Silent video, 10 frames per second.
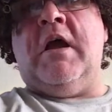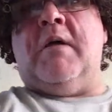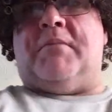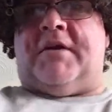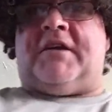
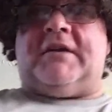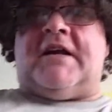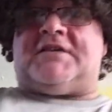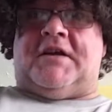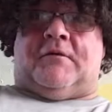But I think
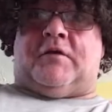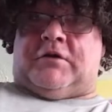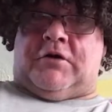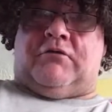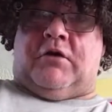that's it for
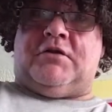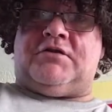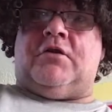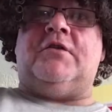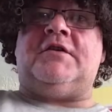Glow Ross,
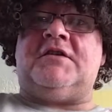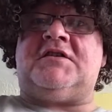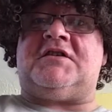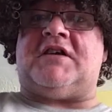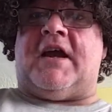other than
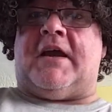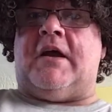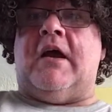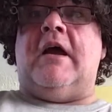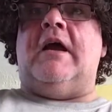to say,
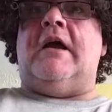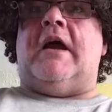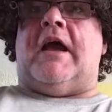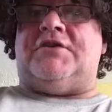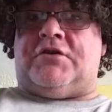
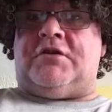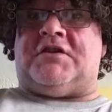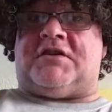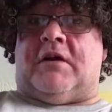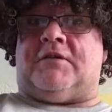enjoy
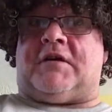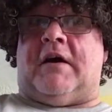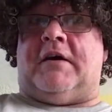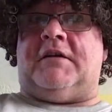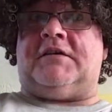yourselves,
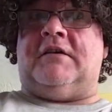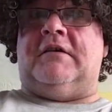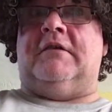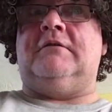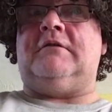guys.
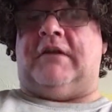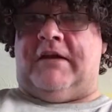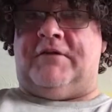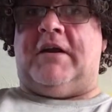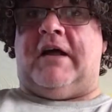
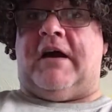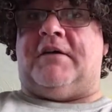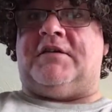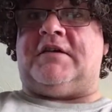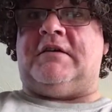Live your
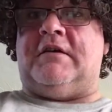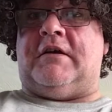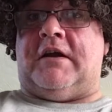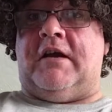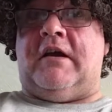lives,
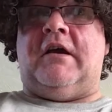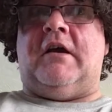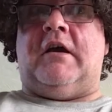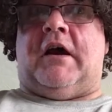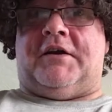yeah?
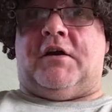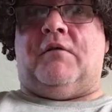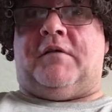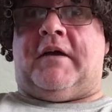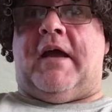And
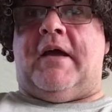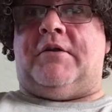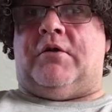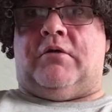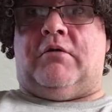don't forget,
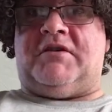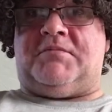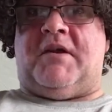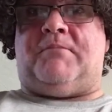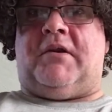there are always
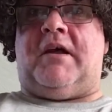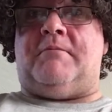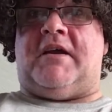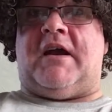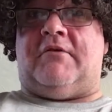people like
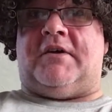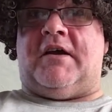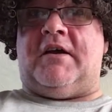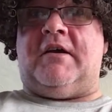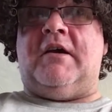me out
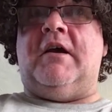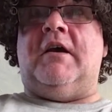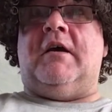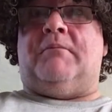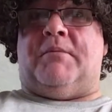there
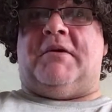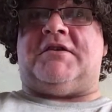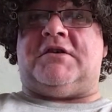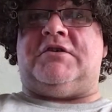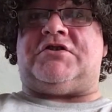
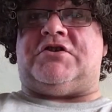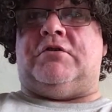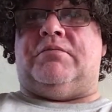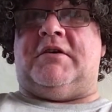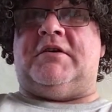prepared to look
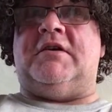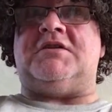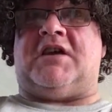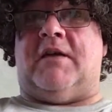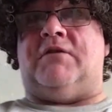stupid
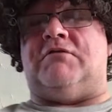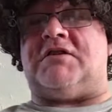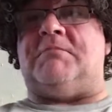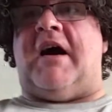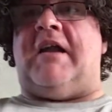to give you a
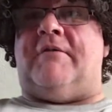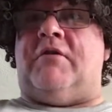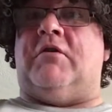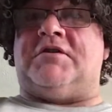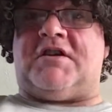smile every
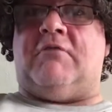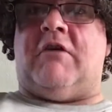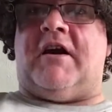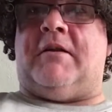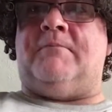once in a
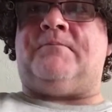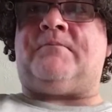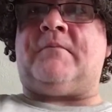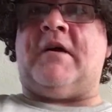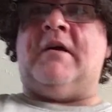while.
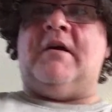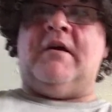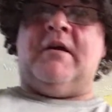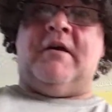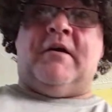
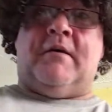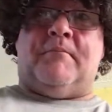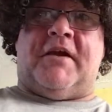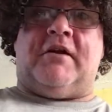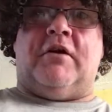
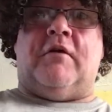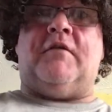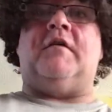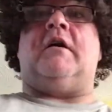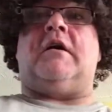Big
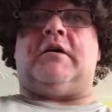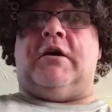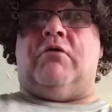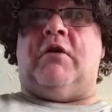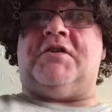love,
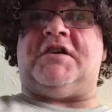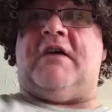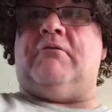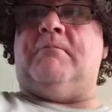Glow Ross out.